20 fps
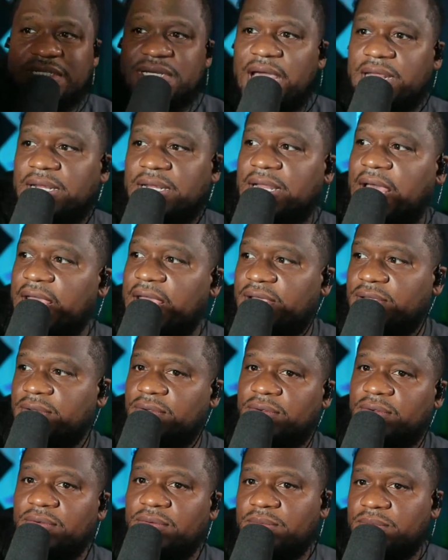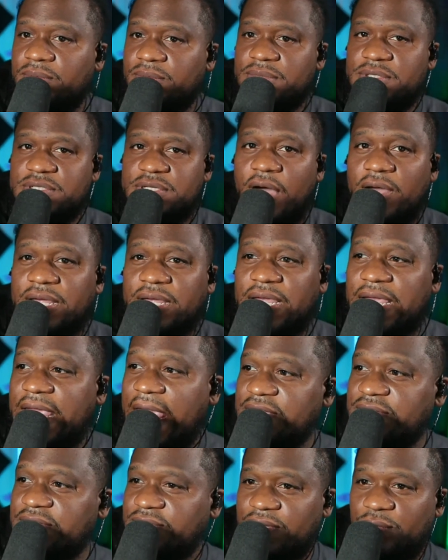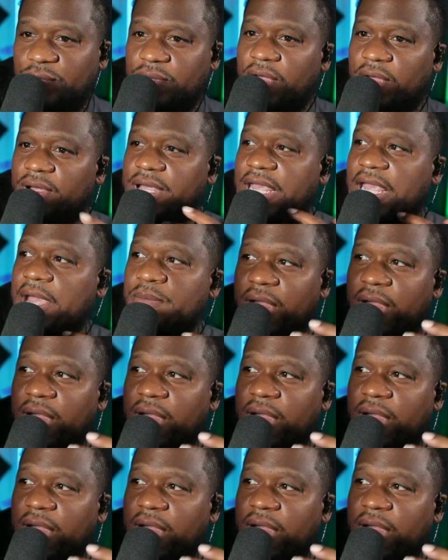kind of like talking casually with our camera